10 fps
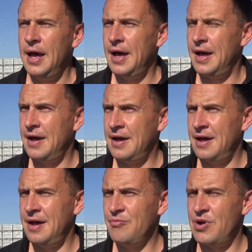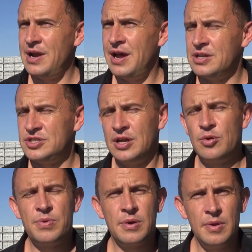Run Harder Sun will
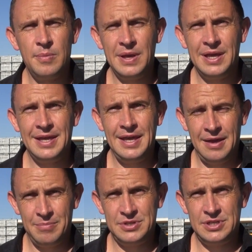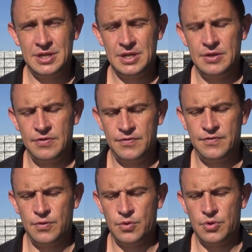probably be kept
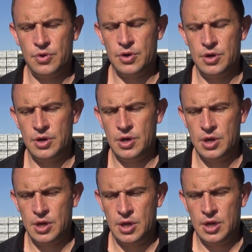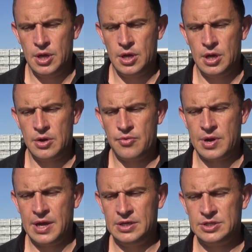for a
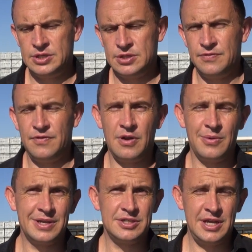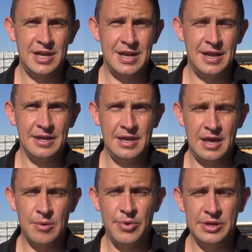race the following Saturday at
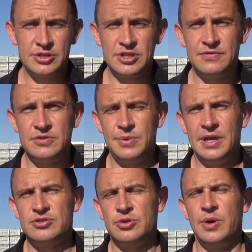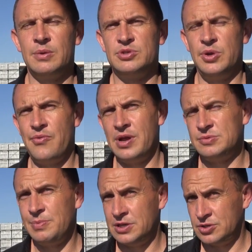Canterbury. Just gives them an extra week between runs.
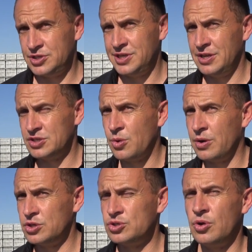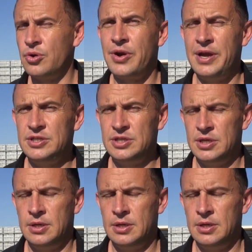Plus I said it's quite a strong race.